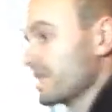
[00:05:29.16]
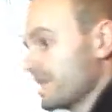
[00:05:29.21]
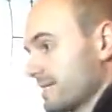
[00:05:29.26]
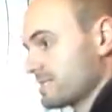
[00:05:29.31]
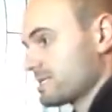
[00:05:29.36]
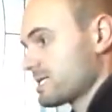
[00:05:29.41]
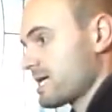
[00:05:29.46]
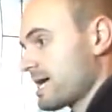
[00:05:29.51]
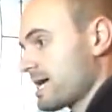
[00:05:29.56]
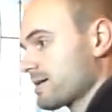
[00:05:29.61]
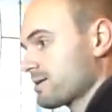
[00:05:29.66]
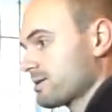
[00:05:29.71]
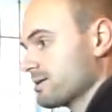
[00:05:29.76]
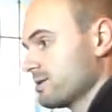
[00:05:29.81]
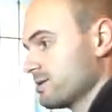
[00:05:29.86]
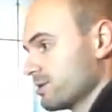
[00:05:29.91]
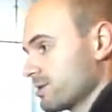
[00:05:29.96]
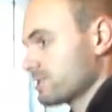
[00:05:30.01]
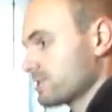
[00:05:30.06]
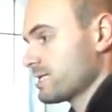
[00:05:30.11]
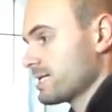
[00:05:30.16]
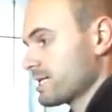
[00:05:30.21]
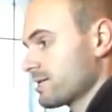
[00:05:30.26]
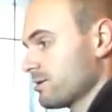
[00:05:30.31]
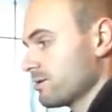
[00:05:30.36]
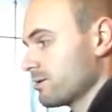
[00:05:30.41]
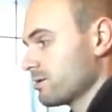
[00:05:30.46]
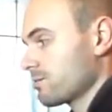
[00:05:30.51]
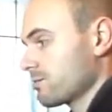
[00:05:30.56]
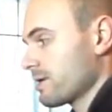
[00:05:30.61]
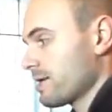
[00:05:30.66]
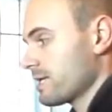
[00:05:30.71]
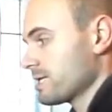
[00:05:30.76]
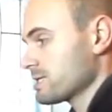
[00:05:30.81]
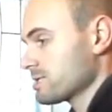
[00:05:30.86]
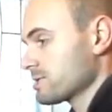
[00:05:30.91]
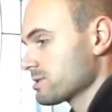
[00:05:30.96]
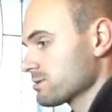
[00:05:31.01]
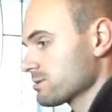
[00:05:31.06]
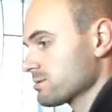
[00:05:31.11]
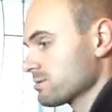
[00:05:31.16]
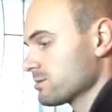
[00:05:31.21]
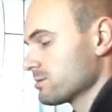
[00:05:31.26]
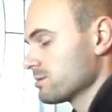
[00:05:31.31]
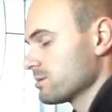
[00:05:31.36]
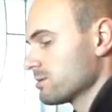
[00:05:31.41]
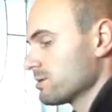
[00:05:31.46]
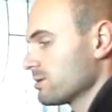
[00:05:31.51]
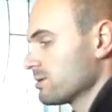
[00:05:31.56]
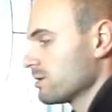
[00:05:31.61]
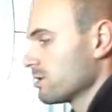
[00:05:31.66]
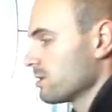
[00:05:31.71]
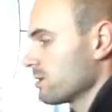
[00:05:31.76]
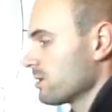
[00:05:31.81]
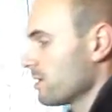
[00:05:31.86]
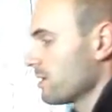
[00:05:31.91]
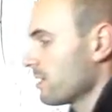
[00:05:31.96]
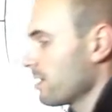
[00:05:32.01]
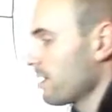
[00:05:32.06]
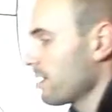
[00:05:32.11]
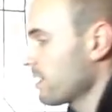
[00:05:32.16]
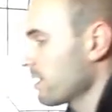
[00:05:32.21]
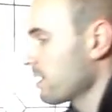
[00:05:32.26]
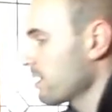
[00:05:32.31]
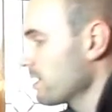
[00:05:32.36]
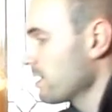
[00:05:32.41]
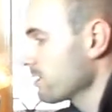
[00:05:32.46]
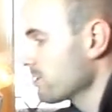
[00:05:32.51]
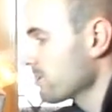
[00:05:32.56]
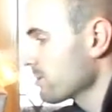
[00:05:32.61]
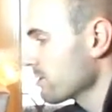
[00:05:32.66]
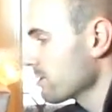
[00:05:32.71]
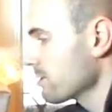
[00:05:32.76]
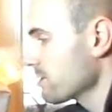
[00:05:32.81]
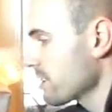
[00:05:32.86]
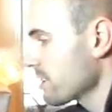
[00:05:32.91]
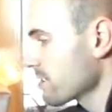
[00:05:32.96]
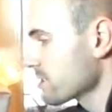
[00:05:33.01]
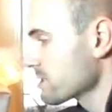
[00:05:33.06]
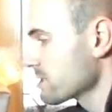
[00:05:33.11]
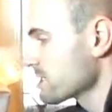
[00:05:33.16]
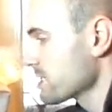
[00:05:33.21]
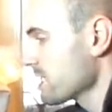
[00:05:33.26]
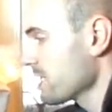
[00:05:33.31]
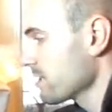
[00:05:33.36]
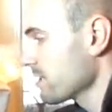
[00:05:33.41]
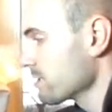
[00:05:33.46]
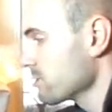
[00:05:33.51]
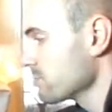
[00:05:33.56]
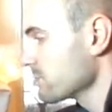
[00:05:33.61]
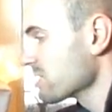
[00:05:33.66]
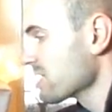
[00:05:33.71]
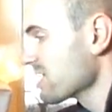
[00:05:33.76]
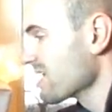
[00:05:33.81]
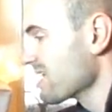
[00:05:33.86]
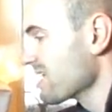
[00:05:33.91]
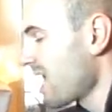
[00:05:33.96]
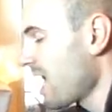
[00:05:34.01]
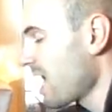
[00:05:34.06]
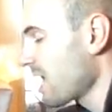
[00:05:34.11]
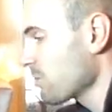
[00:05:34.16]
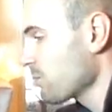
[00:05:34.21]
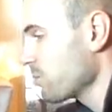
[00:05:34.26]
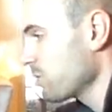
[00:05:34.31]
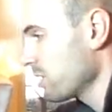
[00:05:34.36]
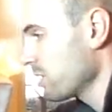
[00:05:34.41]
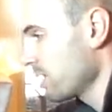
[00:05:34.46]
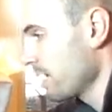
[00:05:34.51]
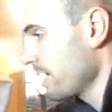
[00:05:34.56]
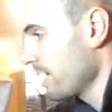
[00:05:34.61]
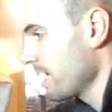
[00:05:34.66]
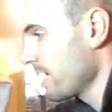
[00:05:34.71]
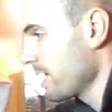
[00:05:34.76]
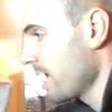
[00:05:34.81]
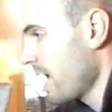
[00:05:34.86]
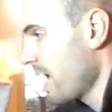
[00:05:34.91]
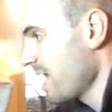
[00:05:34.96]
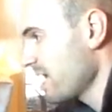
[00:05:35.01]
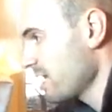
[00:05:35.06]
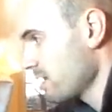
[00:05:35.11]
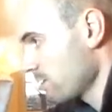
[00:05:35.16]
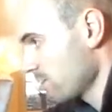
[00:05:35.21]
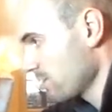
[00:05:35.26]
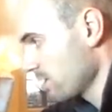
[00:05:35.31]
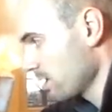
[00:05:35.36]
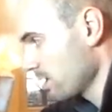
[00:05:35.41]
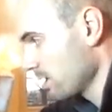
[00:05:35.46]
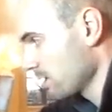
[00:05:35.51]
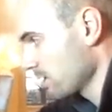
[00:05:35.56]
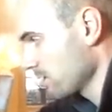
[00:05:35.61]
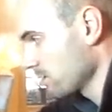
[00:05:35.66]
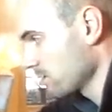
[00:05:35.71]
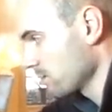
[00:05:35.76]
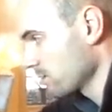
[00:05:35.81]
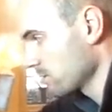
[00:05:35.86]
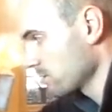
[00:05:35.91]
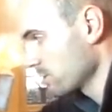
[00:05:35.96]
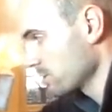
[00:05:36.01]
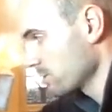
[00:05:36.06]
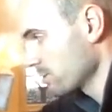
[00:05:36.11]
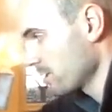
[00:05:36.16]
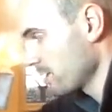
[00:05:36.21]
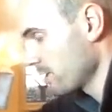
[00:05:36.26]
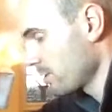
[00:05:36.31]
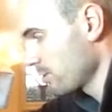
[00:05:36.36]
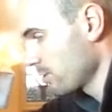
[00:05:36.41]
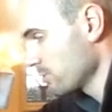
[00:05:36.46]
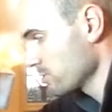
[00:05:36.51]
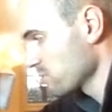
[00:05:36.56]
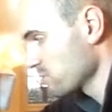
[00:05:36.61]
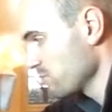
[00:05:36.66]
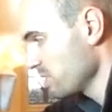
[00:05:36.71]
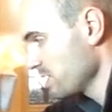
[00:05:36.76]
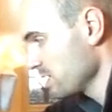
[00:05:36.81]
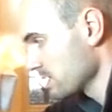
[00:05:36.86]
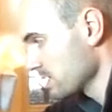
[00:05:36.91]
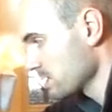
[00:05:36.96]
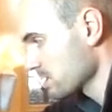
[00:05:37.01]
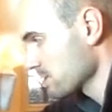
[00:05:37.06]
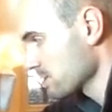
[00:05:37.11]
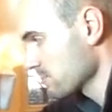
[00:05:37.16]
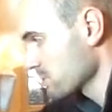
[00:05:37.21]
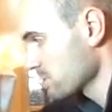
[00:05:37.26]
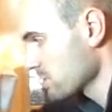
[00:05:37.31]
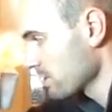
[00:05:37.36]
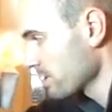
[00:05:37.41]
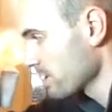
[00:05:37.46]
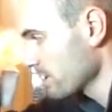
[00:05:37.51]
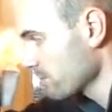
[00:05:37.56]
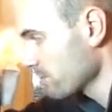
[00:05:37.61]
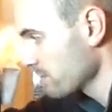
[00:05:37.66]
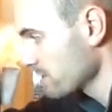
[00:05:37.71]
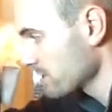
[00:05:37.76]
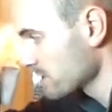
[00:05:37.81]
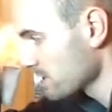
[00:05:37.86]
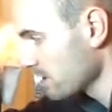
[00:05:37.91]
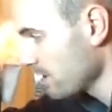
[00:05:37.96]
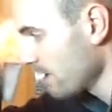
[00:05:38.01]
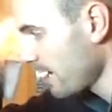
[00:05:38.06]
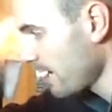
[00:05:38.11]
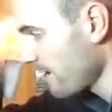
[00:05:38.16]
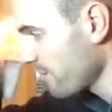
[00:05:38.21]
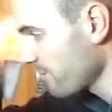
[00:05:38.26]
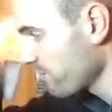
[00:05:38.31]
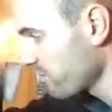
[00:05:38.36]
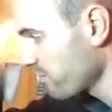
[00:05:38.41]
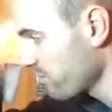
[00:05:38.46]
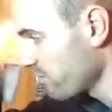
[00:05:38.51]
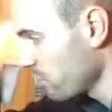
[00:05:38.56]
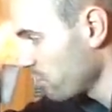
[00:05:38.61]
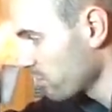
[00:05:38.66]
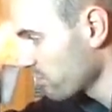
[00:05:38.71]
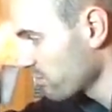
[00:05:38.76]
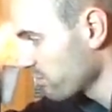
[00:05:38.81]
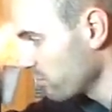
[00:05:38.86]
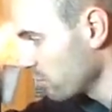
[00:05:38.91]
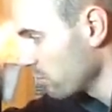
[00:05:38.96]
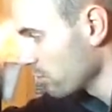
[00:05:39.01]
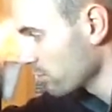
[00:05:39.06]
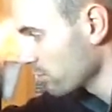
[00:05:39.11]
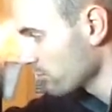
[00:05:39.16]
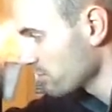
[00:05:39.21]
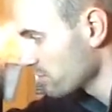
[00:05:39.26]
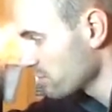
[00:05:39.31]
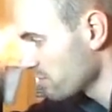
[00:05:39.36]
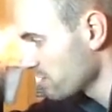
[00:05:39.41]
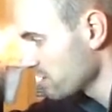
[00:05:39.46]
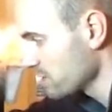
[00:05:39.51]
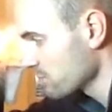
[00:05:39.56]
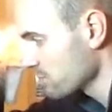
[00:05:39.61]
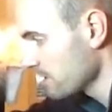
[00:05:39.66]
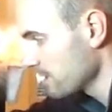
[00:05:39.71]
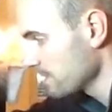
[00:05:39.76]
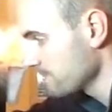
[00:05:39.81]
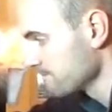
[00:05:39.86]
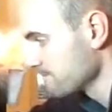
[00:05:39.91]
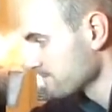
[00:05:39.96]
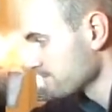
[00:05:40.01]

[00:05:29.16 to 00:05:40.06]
Exactly. You can take a little rest. And they're there to tell you to not play anything during those beats. So here we still have 4, 4, which means what?